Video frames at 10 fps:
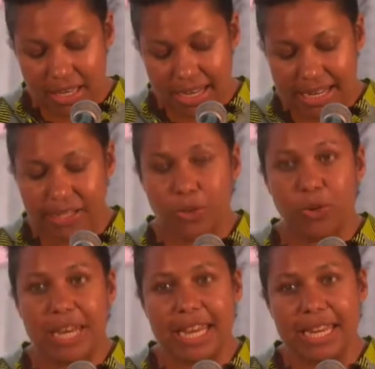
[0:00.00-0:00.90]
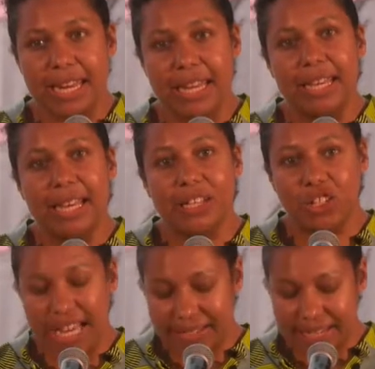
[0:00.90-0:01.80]
its green
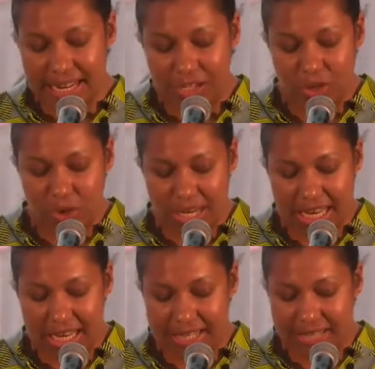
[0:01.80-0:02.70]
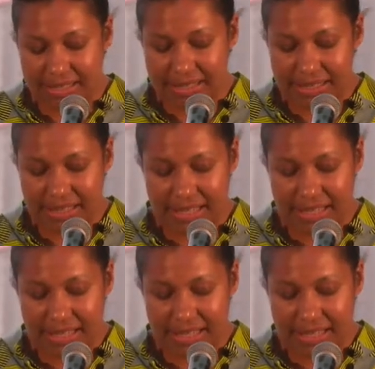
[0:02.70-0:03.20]
congesting trees,